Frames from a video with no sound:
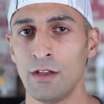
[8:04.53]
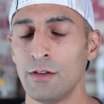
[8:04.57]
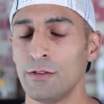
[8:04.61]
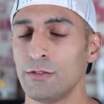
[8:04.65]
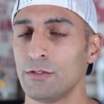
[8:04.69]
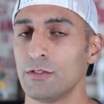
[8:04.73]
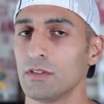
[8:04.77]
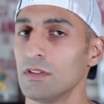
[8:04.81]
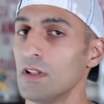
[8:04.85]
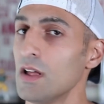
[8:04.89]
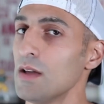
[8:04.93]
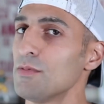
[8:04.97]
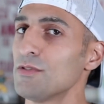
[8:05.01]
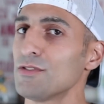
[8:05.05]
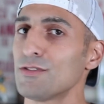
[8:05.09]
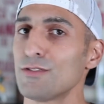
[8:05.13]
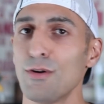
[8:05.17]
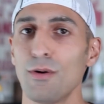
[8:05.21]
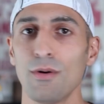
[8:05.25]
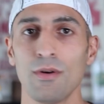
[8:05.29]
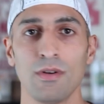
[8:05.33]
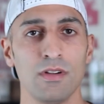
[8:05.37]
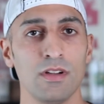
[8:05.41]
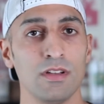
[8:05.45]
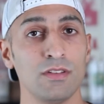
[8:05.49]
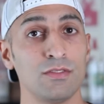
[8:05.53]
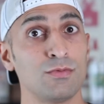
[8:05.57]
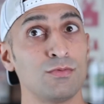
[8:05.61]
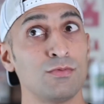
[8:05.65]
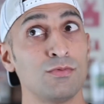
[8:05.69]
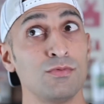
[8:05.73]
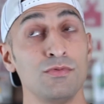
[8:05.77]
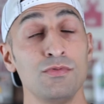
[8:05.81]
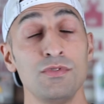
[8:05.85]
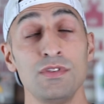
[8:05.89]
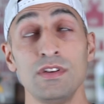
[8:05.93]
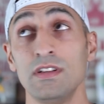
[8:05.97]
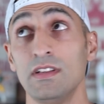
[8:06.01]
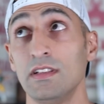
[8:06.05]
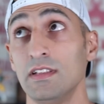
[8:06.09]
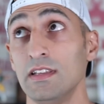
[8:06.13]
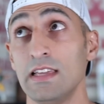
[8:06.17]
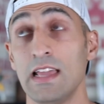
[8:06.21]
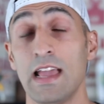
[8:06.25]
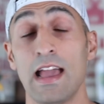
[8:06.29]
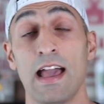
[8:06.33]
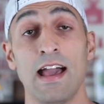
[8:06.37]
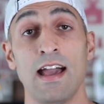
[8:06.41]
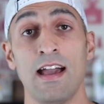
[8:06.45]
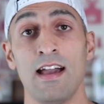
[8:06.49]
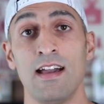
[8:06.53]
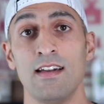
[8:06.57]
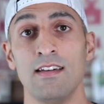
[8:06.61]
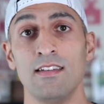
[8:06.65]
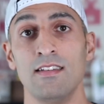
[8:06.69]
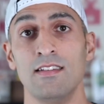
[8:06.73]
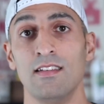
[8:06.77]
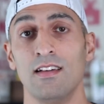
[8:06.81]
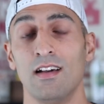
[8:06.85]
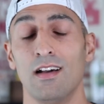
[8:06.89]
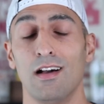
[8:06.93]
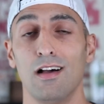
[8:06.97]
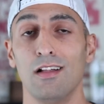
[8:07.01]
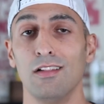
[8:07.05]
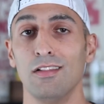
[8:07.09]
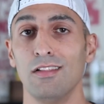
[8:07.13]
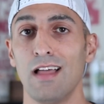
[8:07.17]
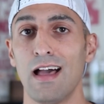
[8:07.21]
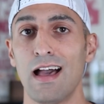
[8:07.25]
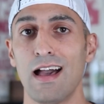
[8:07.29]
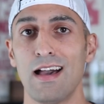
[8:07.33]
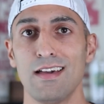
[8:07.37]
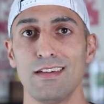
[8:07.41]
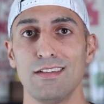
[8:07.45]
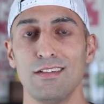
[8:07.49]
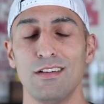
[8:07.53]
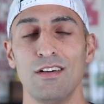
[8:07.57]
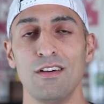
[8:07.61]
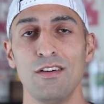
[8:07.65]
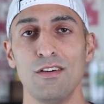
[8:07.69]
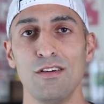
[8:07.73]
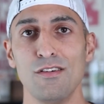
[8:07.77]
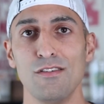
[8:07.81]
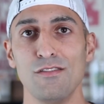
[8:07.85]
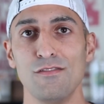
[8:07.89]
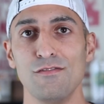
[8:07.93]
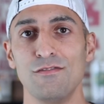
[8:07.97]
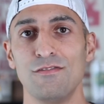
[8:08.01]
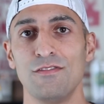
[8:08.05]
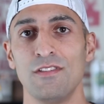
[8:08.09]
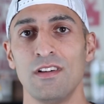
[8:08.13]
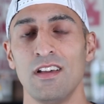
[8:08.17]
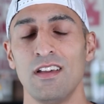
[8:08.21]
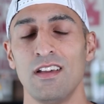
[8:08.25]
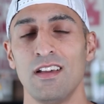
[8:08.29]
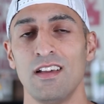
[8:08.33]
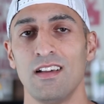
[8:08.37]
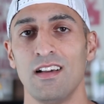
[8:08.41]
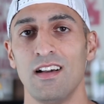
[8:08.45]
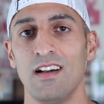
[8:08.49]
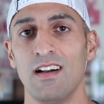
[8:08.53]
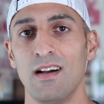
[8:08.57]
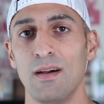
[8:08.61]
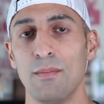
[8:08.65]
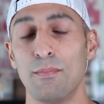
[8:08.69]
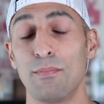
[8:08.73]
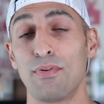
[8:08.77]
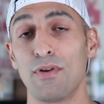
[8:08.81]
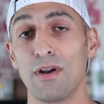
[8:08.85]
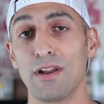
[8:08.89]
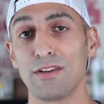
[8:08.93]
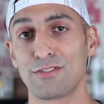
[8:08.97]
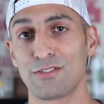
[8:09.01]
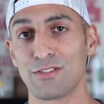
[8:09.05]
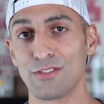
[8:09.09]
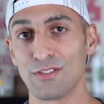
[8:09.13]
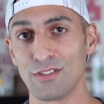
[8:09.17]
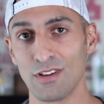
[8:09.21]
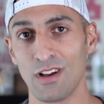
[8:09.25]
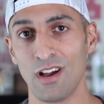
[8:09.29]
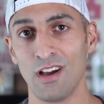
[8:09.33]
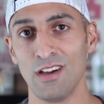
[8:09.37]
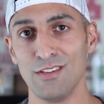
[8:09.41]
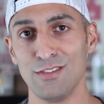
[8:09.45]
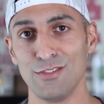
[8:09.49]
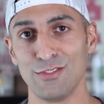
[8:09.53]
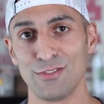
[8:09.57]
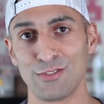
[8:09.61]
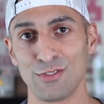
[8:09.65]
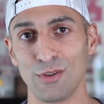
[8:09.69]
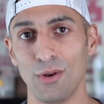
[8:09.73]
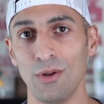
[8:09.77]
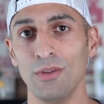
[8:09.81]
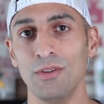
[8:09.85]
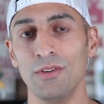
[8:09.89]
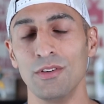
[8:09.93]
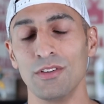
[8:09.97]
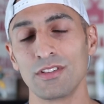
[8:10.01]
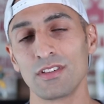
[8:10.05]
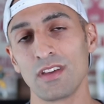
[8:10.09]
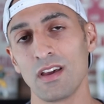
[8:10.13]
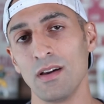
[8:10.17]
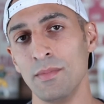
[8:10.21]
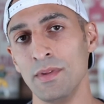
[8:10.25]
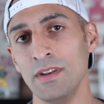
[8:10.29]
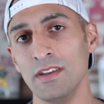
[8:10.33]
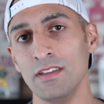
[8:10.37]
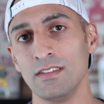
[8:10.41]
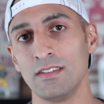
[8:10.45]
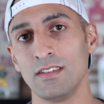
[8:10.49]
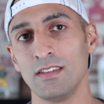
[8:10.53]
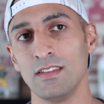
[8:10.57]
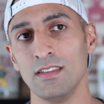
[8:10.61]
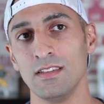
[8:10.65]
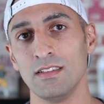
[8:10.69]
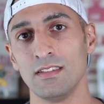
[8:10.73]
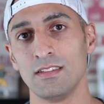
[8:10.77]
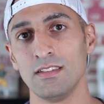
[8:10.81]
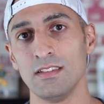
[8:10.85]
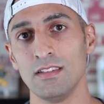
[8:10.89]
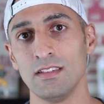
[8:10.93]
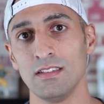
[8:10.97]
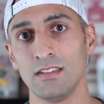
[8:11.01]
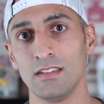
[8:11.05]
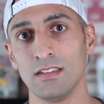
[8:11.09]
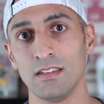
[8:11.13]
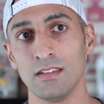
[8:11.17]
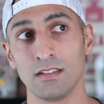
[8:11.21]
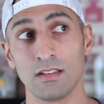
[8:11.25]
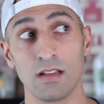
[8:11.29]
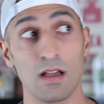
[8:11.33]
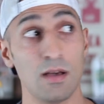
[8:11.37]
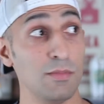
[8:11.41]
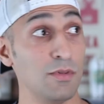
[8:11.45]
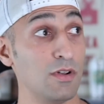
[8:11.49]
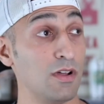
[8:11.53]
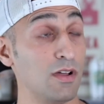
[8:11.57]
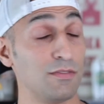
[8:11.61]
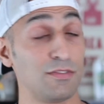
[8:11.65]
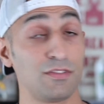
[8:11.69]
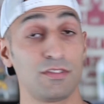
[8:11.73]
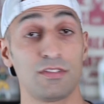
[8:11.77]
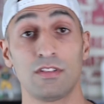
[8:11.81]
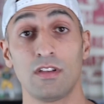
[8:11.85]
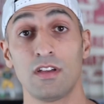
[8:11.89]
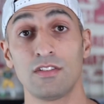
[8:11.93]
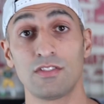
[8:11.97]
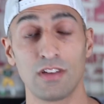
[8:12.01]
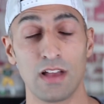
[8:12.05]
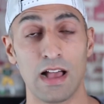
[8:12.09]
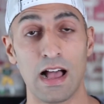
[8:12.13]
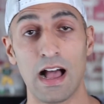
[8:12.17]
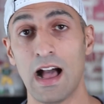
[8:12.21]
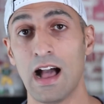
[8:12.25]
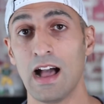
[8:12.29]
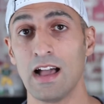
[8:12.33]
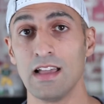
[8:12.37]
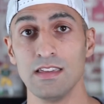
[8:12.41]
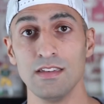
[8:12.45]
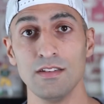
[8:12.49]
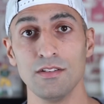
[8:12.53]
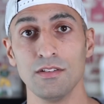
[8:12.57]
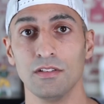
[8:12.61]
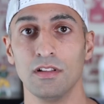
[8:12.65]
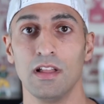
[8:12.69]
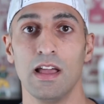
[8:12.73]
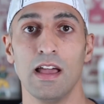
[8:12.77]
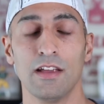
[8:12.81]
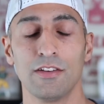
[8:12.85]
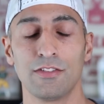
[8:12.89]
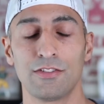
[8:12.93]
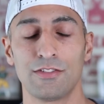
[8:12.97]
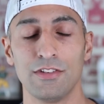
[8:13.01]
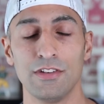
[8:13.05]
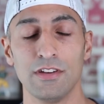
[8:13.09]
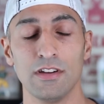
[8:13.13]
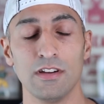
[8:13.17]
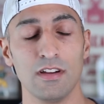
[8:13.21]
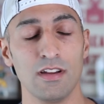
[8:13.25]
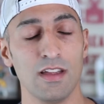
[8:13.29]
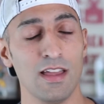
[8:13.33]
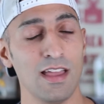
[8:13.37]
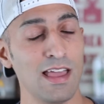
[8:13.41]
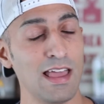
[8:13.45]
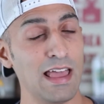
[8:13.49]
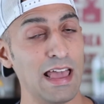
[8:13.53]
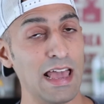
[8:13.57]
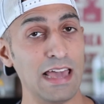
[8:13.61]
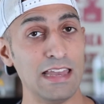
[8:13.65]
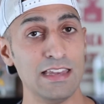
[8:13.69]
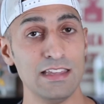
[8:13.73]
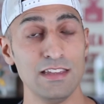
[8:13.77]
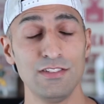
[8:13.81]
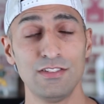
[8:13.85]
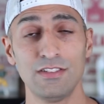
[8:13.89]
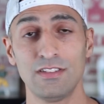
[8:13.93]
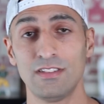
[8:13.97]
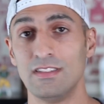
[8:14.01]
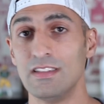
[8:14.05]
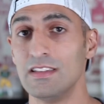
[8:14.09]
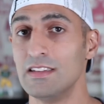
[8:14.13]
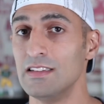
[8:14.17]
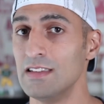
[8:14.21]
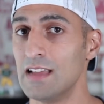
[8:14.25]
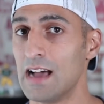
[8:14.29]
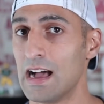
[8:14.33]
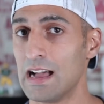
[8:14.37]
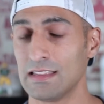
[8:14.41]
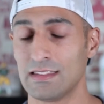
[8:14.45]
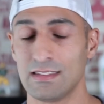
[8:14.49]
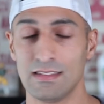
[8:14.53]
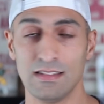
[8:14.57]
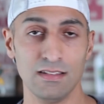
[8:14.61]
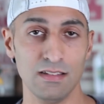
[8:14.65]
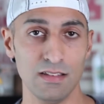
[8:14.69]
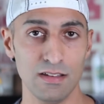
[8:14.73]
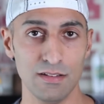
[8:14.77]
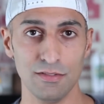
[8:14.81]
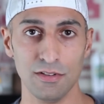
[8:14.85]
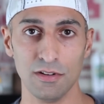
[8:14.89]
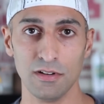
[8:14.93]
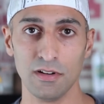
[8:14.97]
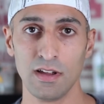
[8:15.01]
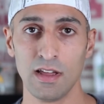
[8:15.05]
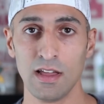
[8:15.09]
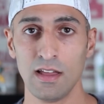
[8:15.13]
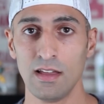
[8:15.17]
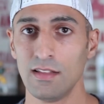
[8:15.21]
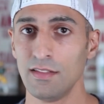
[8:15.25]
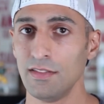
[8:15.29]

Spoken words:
So Gleyber Torres really had a lot of pressure on his shoulders coming into this season, coming off such a hot year last year, and he just did not deliver.